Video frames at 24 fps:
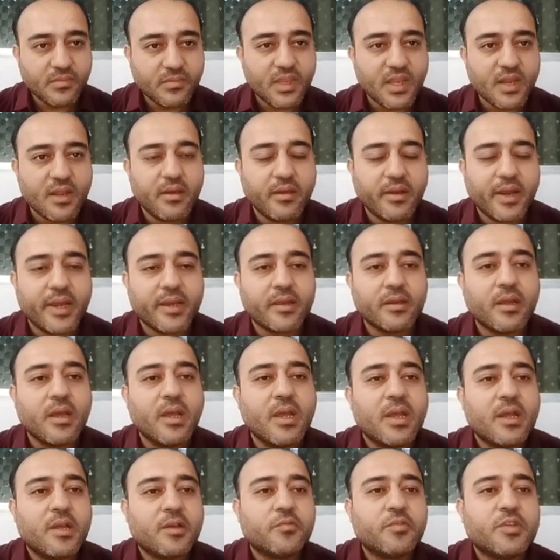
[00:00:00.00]
right,
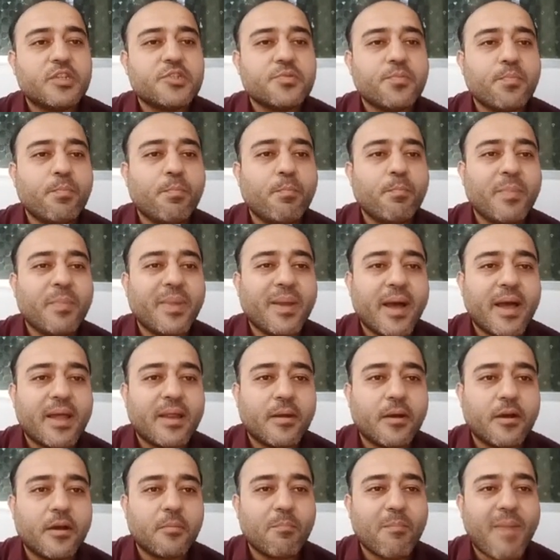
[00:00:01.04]
which
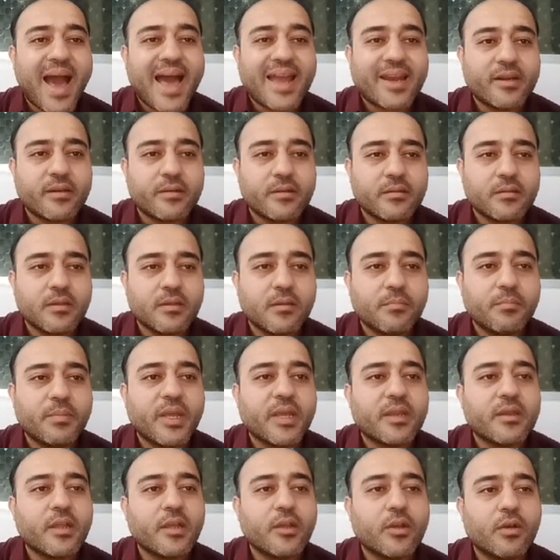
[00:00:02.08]
marked the
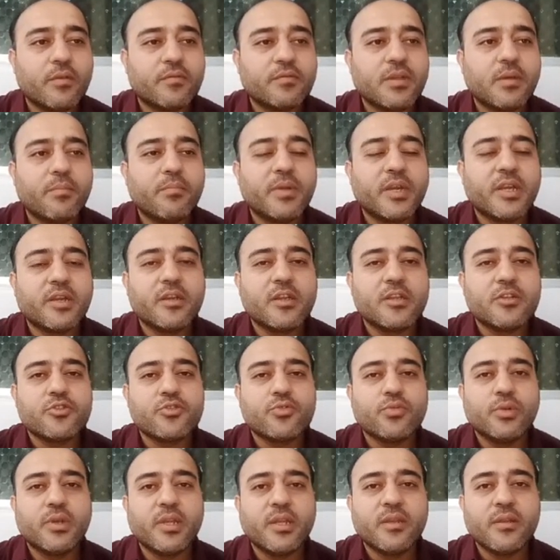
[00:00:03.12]
beginning of the British rule
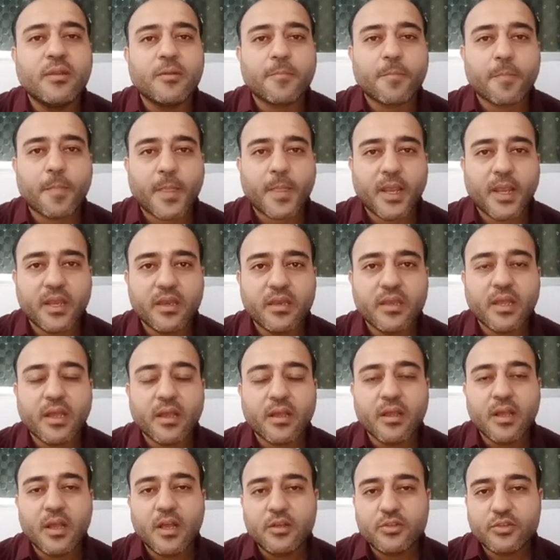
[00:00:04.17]
in India.
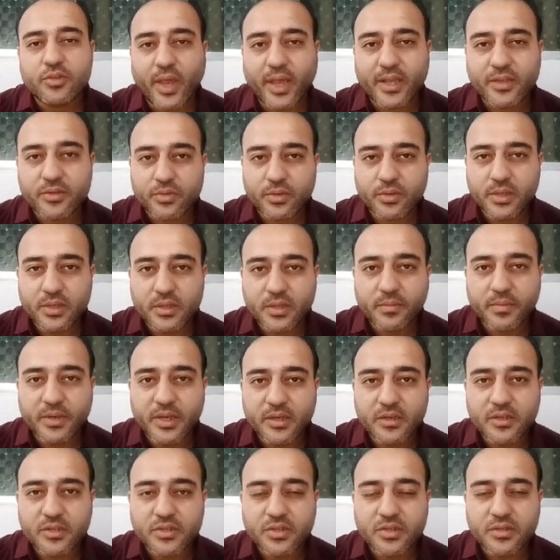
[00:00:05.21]
So actually the
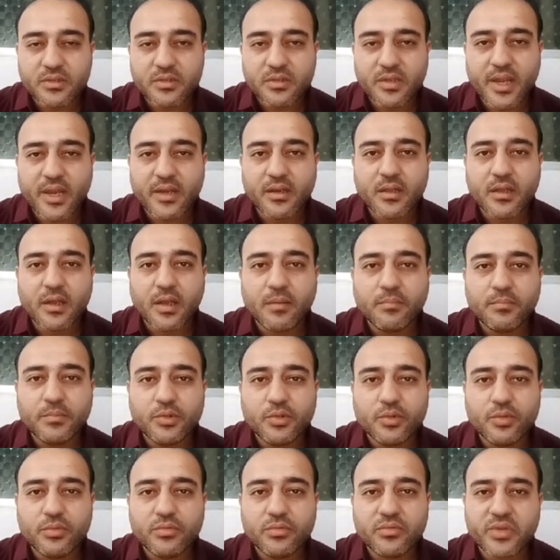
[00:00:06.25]
Britishers, they had come to
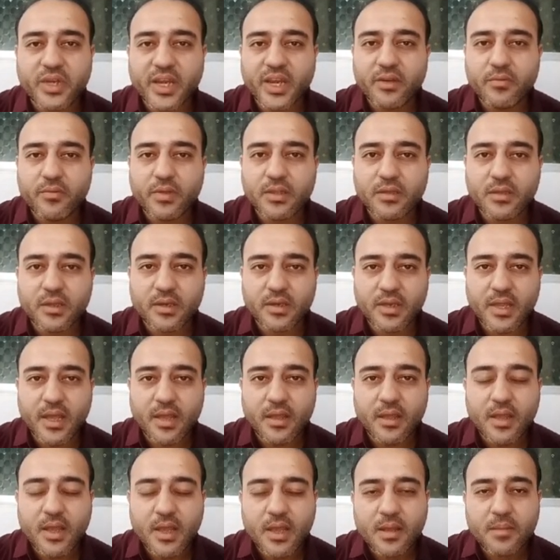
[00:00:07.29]
trade with India,
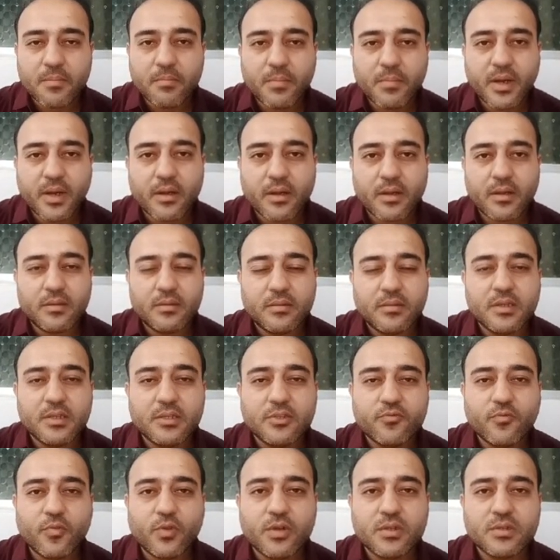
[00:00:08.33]
but this
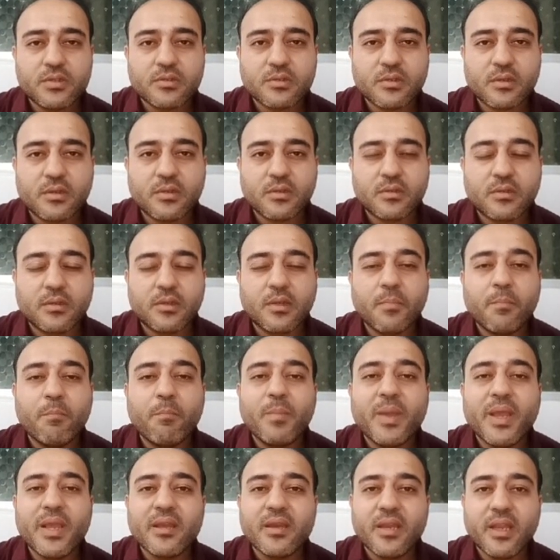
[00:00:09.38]
was the
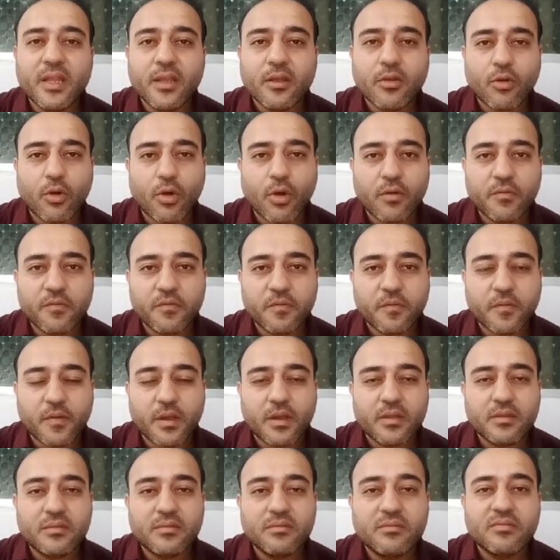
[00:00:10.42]
beginning of
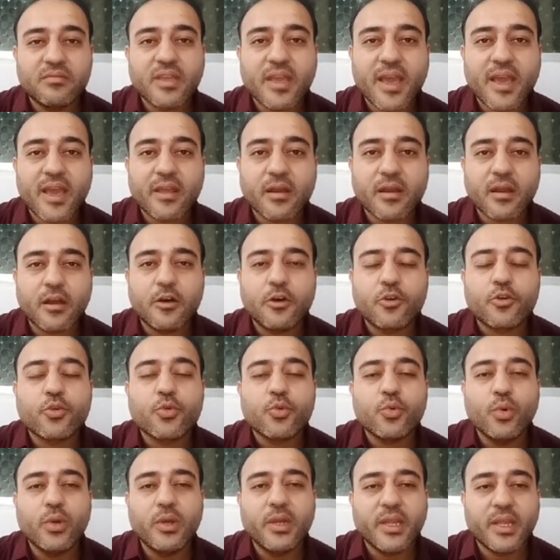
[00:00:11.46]
their
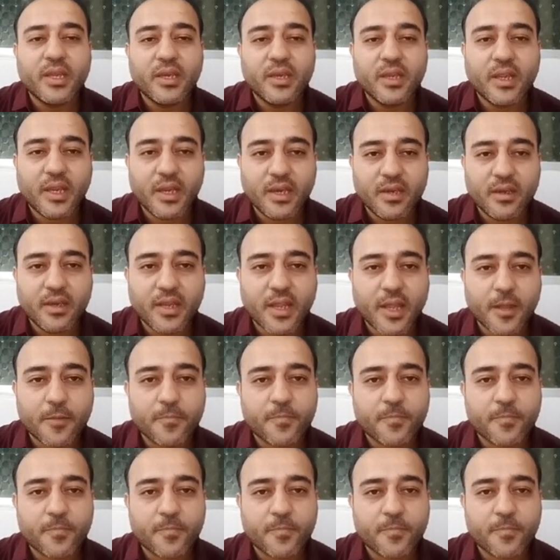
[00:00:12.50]
rule in India.